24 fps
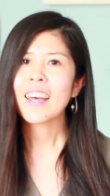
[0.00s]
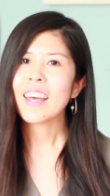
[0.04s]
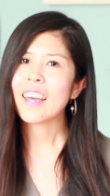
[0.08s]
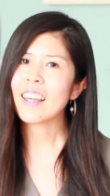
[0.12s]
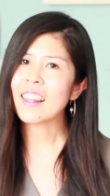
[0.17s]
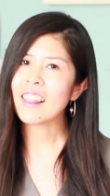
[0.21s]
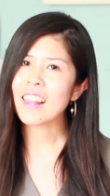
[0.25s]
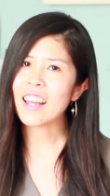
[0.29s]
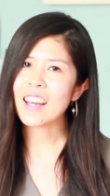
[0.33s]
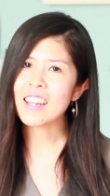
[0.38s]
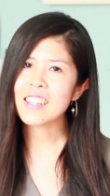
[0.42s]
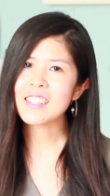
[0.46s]
It
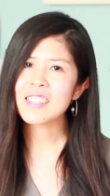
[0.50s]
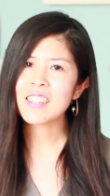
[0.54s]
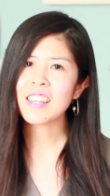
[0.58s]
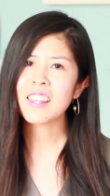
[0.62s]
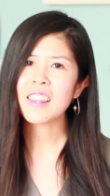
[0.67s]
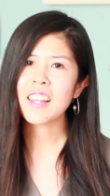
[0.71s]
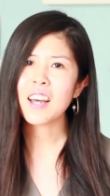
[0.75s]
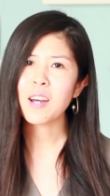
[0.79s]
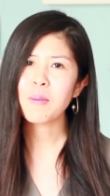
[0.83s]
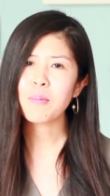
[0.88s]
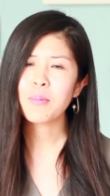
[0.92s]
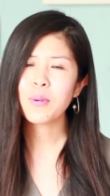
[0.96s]
lies
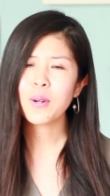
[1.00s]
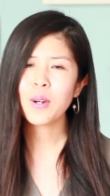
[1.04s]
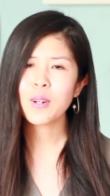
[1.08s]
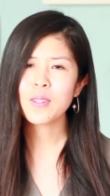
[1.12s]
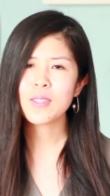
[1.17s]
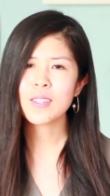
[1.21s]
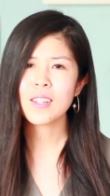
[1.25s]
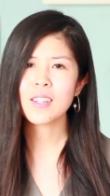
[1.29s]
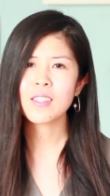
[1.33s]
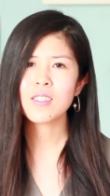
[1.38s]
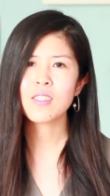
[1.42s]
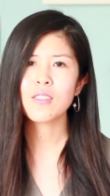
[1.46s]
in that
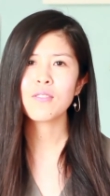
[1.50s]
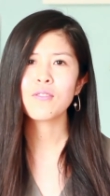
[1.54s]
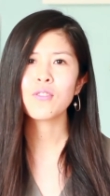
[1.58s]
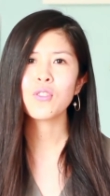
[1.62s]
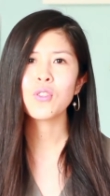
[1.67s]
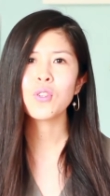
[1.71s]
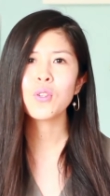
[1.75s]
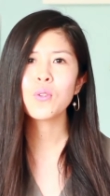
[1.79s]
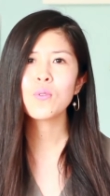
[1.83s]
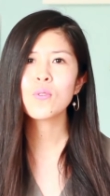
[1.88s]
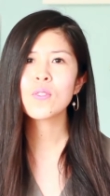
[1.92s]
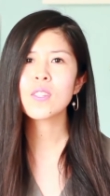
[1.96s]
process of
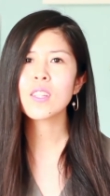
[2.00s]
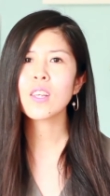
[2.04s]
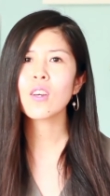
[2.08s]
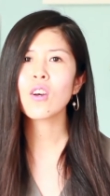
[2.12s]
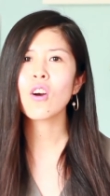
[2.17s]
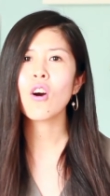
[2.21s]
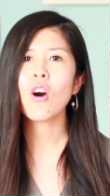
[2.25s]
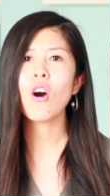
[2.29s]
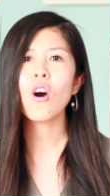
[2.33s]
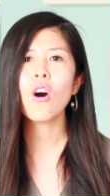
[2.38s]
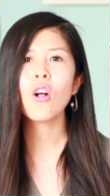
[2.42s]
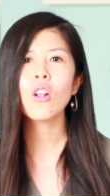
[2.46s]
using
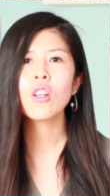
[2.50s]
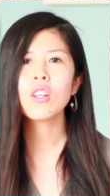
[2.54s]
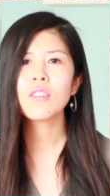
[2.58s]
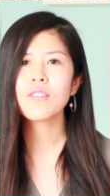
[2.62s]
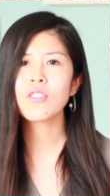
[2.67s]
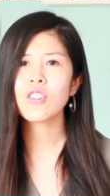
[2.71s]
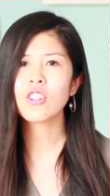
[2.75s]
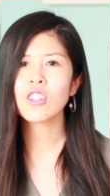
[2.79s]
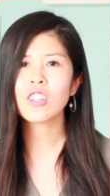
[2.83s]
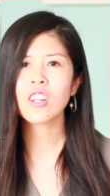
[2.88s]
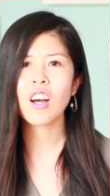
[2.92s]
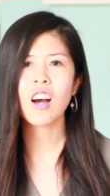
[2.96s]
all of
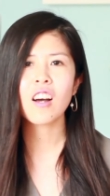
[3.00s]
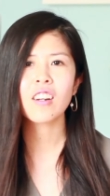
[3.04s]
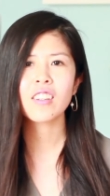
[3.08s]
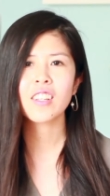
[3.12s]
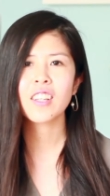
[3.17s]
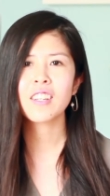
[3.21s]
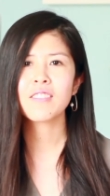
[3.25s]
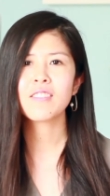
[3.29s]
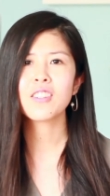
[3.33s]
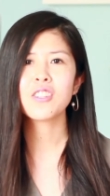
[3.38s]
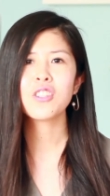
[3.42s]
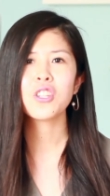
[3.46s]
your
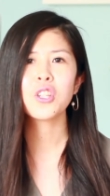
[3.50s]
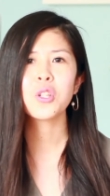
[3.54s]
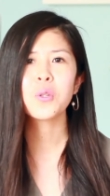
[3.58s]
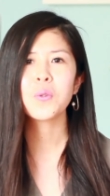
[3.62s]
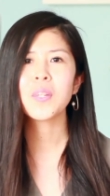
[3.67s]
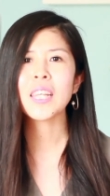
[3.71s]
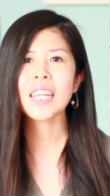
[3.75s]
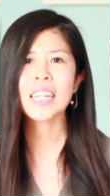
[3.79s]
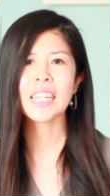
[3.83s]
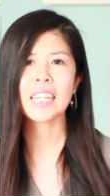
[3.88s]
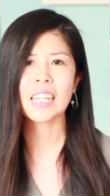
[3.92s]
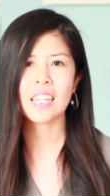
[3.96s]
God-given
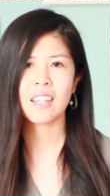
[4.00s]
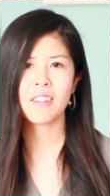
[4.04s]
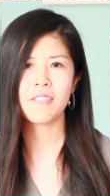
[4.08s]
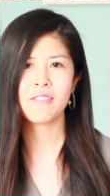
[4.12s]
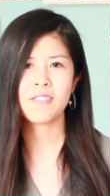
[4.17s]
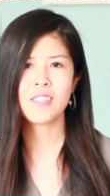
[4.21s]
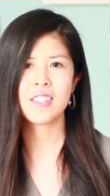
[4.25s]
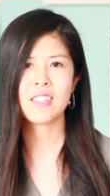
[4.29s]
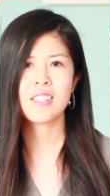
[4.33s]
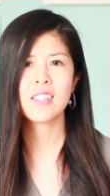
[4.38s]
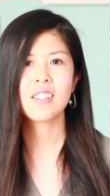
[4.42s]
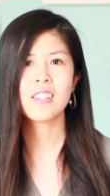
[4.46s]
unique
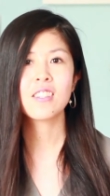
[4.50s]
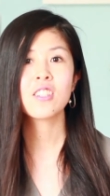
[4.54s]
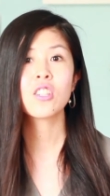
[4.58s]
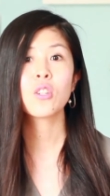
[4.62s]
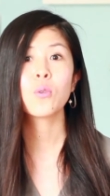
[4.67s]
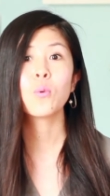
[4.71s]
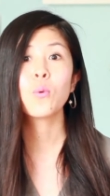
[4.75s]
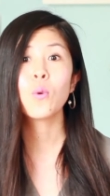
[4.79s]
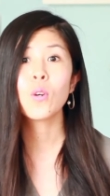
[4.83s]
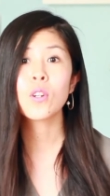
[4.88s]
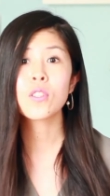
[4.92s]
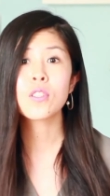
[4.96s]
gifts
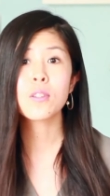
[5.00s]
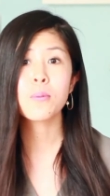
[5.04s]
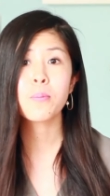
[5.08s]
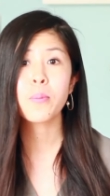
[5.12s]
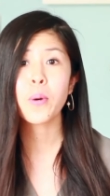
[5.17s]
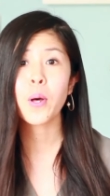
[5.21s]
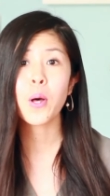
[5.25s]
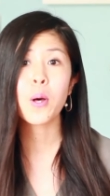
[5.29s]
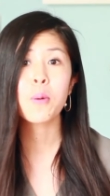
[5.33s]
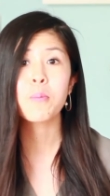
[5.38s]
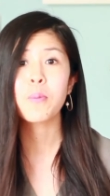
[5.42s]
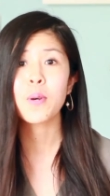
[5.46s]
towards a
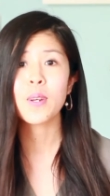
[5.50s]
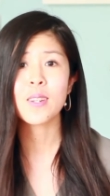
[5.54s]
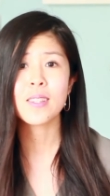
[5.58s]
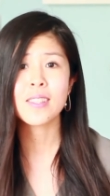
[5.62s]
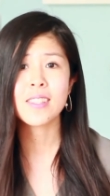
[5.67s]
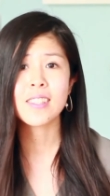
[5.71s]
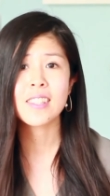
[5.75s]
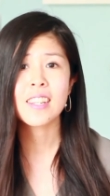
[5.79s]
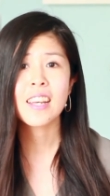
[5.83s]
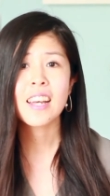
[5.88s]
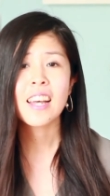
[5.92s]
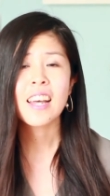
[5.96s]

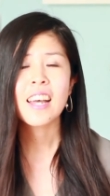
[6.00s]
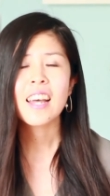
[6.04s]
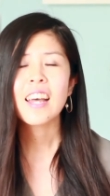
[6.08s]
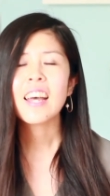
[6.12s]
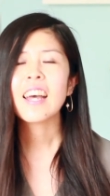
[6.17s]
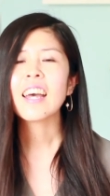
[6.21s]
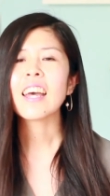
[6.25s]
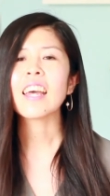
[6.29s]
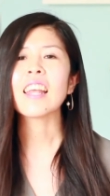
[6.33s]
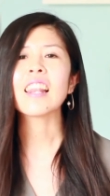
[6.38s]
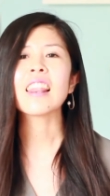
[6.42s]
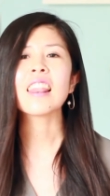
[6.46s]
purpose.
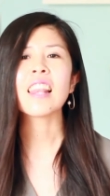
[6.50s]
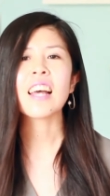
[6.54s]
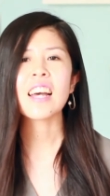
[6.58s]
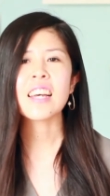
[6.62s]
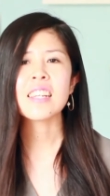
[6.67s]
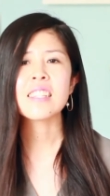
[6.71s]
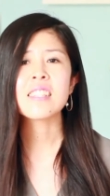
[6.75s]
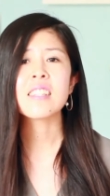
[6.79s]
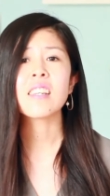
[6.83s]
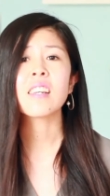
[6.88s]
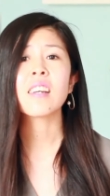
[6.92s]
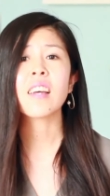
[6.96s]
It
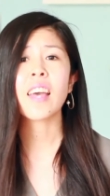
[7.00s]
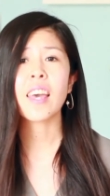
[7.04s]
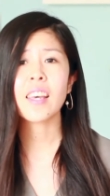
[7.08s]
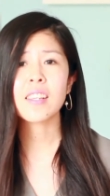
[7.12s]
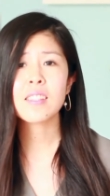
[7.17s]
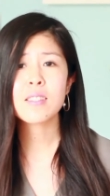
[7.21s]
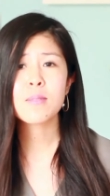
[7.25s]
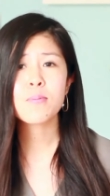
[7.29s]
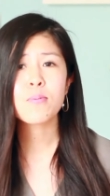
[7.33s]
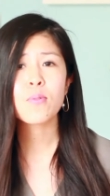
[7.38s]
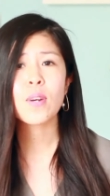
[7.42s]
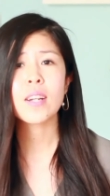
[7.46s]
lies in
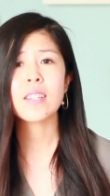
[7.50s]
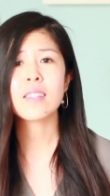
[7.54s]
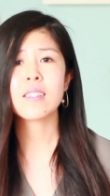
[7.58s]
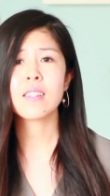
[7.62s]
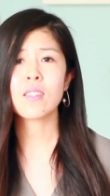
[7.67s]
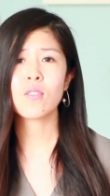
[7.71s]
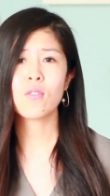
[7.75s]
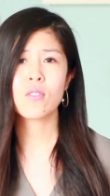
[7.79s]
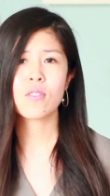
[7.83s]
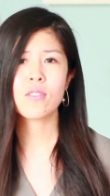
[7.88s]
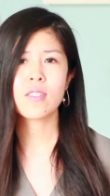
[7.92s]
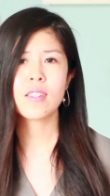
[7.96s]

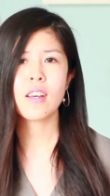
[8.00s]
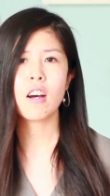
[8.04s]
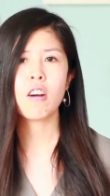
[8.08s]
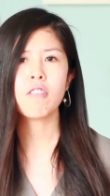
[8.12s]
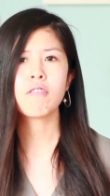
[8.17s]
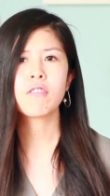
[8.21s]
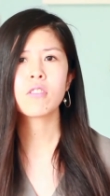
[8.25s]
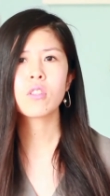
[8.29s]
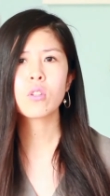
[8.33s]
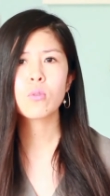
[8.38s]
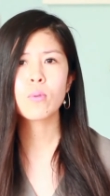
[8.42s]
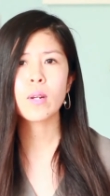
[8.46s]
expressing yourself
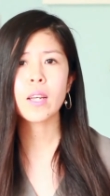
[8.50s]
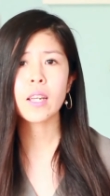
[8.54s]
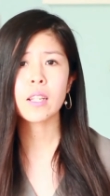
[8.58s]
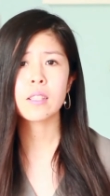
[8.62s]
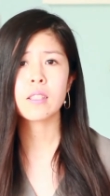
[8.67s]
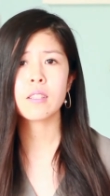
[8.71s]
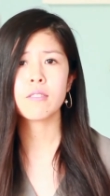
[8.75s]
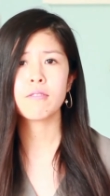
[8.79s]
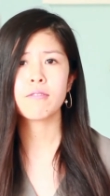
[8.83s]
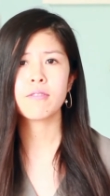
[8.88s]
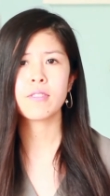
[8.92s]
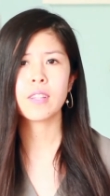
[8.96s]

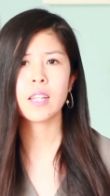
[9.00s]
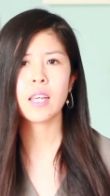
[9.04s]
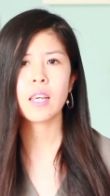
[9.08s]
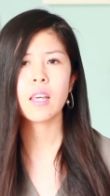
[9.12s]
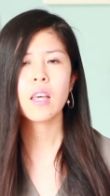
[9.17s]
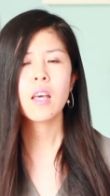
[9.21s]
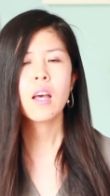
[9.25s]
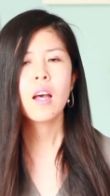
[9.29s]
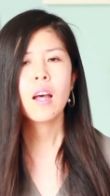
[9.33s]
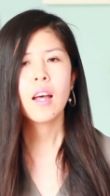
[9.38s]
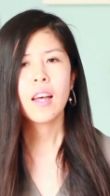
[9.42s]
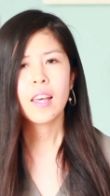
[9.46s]
creatively
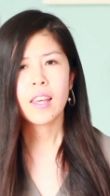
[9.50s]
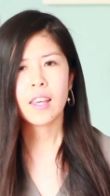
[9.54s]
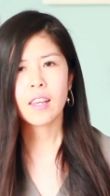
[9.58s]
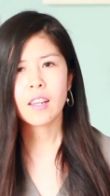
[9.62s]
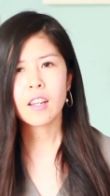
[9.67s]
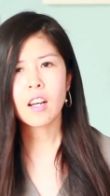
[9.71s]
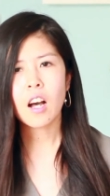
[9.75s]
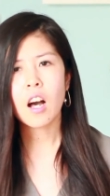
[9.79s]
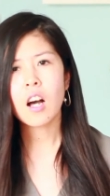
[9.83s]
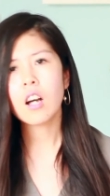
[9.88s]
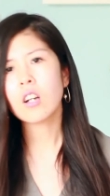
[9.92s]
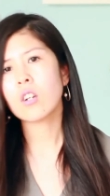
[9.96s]
in
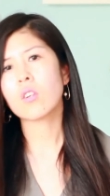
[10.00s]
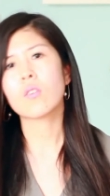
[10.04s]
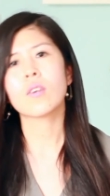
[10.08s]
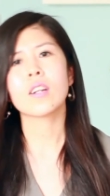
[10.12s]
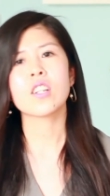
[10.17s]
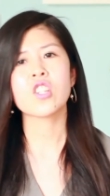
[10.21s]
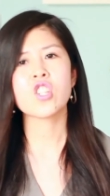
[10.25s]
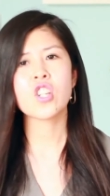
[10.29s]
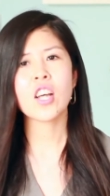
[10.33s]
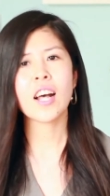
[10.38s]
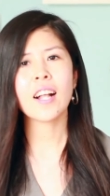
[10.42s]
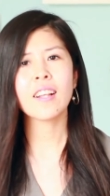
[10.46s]

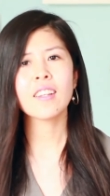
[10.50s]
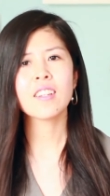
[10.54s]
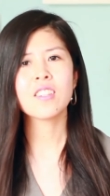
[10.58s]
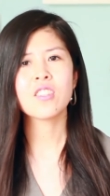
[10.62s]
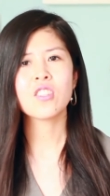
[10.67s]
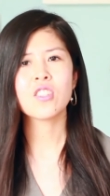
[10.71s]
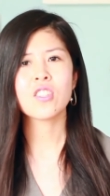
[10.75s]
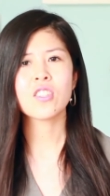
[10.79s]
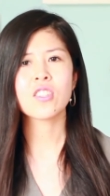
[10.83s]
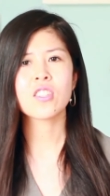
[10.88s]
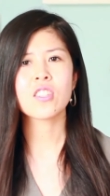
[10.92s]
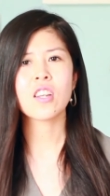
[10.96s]
concrete
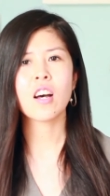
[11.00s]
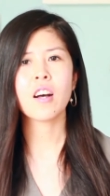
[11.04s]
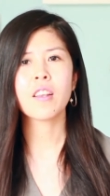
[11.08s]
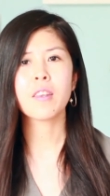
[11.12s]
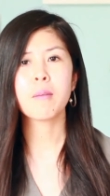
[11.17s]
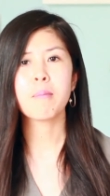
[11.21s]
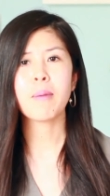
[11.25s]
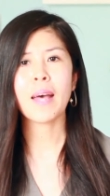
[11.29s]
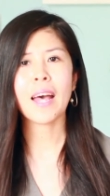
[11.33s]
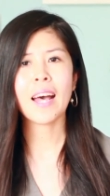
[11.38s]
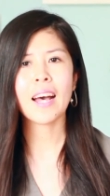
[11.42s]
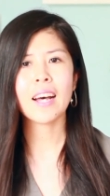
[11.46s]
challenges on
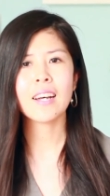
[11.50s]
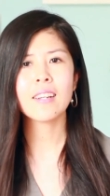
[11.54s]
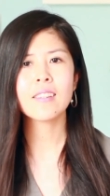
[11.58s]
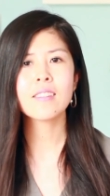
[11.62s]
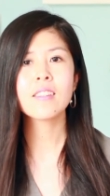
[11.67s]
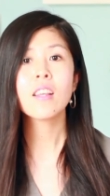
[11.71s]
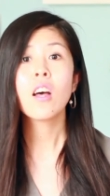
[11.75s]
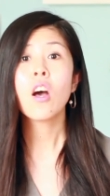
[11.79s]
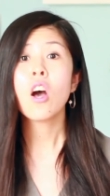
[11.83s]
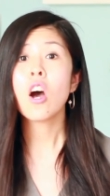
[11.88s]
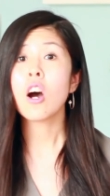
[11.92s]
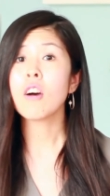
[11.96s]
the
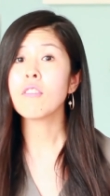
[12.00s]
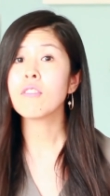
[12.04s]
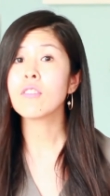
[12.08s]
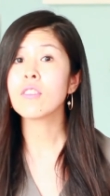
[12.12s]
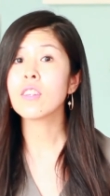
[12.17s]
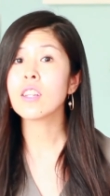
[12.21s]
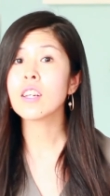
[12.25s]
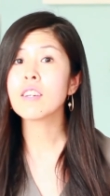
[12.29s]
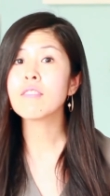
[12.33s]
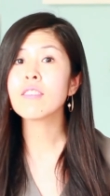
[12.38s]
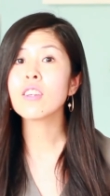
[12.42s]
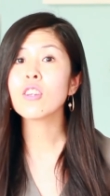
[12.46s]
path of
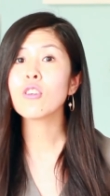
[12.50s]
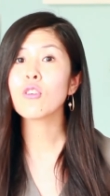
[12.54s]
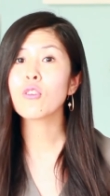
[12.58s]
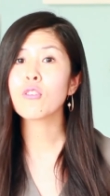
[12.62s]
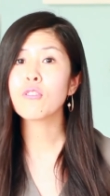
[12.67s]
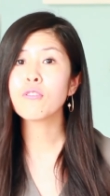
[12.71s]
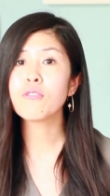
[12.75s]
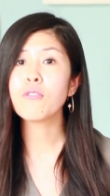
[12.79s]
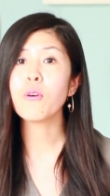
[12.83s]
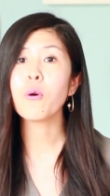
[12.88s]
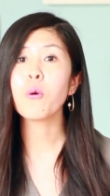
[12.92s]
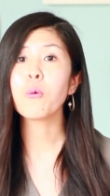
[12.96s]
living your
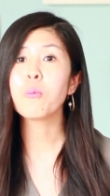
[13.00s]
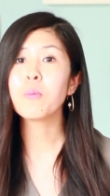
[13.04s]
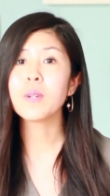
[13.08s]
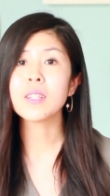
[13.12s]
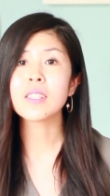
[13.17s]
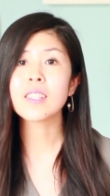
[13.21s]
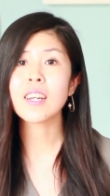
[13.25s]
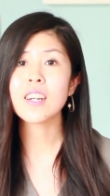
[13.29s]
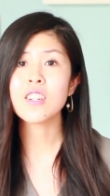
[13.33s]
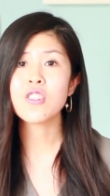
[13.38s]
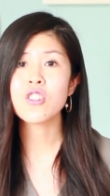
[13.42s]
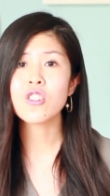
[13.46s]
full
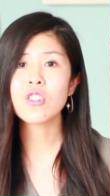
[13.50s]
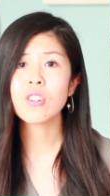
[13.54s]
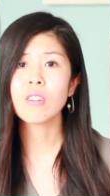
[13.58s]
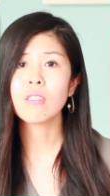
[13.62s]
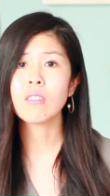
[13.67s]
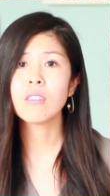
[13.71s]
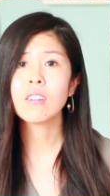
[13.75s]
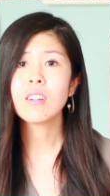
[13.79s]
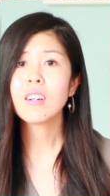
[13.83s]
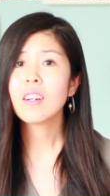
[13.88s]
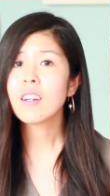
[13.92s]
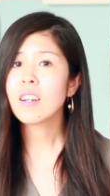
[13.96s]

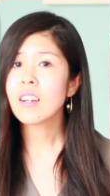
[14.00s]
potential.